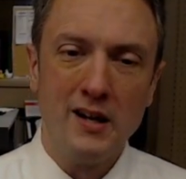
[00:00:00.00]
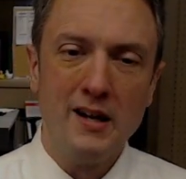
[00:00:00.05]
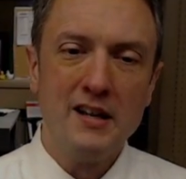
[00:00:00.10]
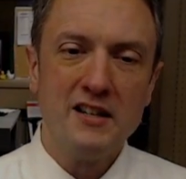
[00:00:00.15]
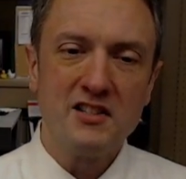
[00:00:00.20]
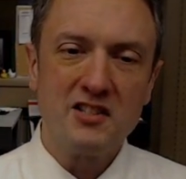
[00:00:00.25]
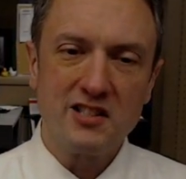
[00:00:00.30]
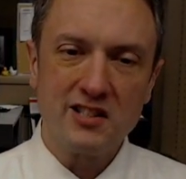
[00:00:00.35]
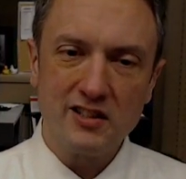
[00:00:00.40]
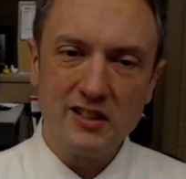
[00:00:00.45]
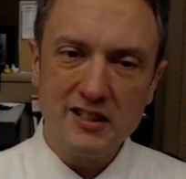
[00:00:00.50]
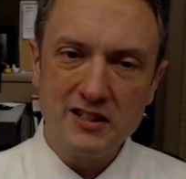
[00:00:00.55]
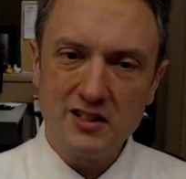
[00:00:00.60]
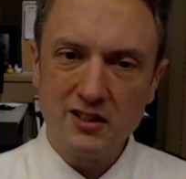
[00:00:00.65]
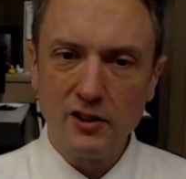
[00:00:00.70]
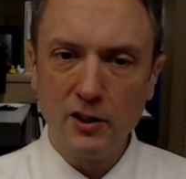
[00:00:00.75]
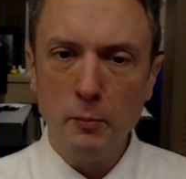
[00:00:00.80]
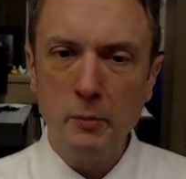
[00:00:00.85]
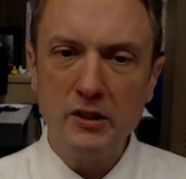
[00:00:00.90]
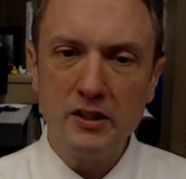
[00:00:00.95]
Sleet's a
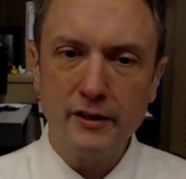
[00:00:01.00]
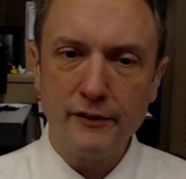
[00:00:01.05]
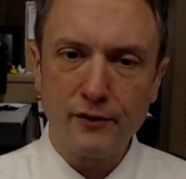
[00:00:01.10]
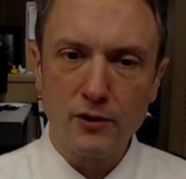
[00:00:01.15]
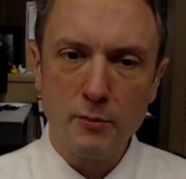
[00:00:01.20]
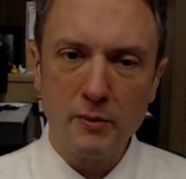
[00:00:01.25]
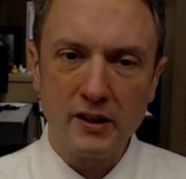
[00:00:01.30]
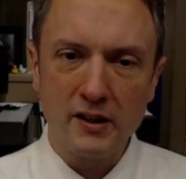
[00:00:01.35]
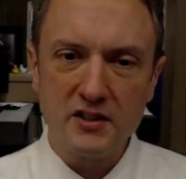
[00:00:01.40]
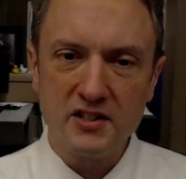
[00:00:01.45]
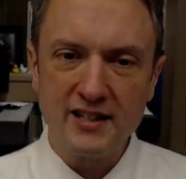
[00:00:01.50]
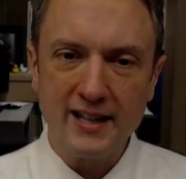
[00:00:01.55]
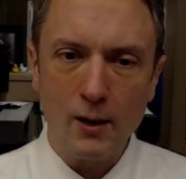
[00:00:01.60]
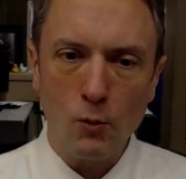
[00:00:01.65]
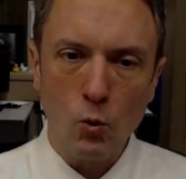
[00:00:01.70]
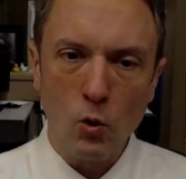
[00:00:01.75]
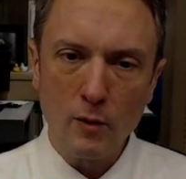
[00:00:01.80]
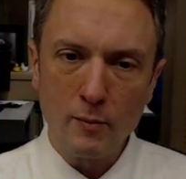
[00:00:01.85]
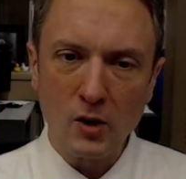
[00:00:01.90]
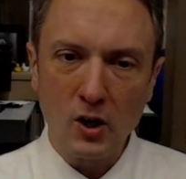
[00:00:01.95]
little bit different because that
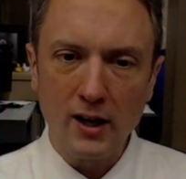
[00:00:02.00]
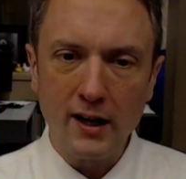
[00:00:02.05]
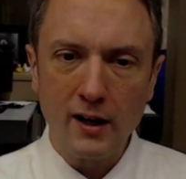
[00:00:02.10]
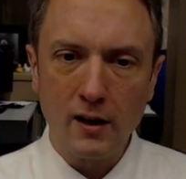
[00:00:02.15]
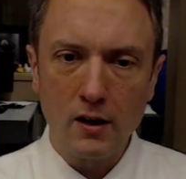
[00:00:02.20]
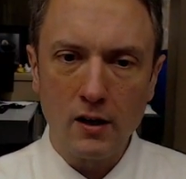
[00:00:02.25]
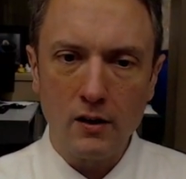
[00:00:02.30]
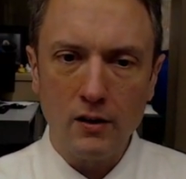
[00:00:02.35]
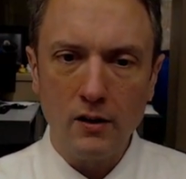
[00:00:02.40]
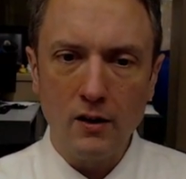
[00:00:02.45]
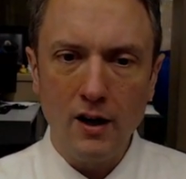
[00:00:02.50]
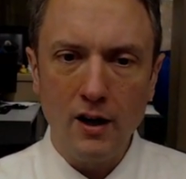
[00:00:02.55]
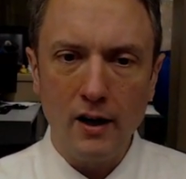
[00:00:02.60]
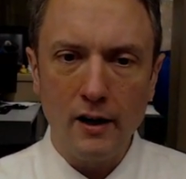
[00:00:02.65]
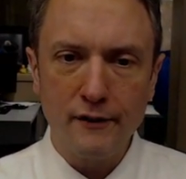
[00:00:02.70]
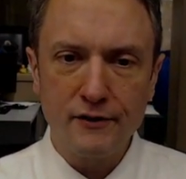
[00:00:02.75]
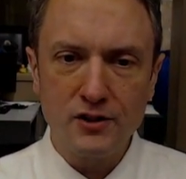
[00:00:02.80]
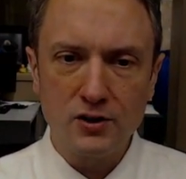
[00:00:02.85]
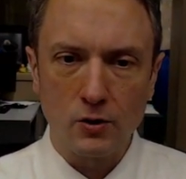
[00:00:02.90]
warmer air aloft,